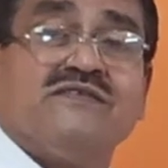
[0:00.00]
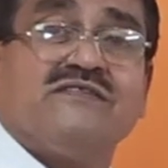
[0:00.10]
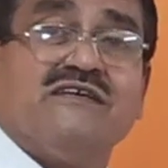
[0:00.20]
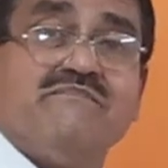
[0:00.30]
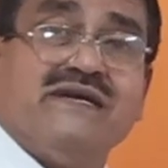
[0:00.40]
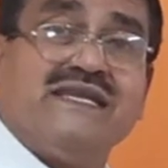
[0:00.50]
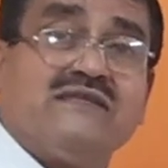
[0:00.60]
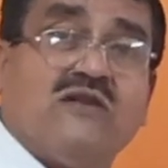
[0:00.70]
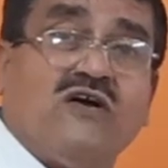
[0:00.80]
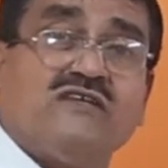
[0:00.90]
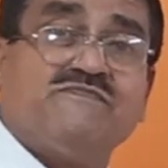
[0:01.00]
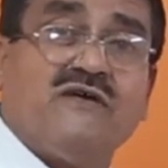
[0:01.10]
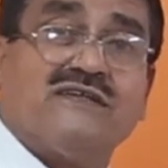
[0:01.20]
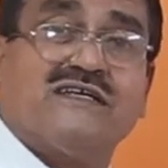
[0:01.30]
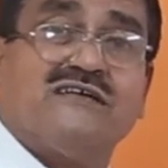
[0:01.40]
the main clause
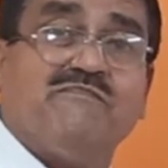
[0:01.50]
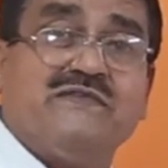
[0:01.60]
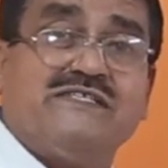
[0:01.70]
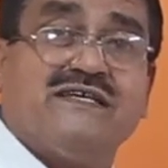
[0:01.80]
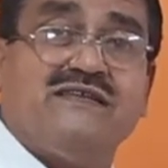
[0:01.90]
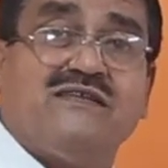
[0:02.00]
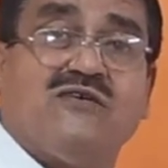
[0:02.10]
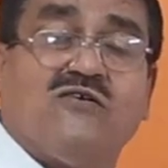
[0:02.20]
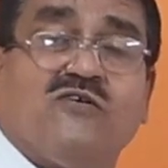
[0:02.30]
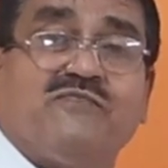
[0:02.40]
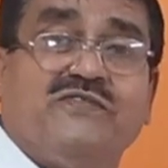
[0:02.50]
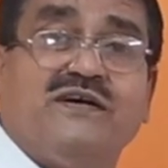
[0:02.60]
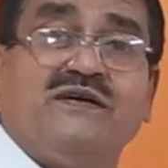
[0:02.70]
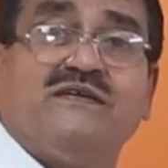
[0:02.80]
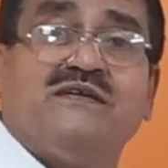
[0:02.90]
for the completion of
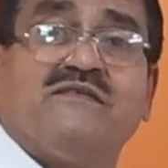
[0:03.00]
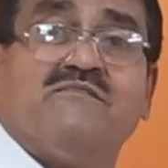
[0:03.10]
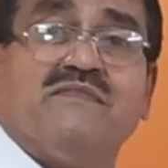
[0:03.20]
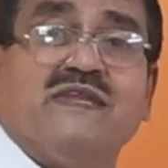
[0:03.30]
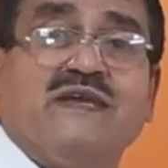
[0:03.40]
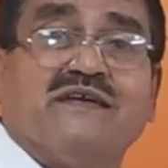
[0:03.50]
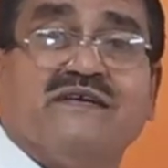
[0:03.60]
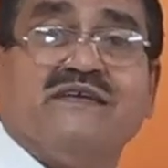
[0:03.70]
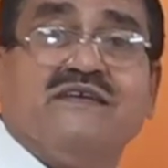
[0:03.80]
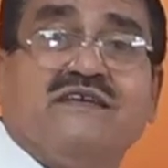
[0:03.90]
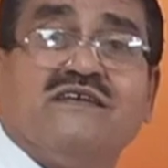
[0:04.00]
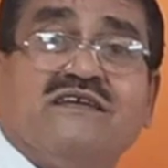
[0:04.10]
the meaning.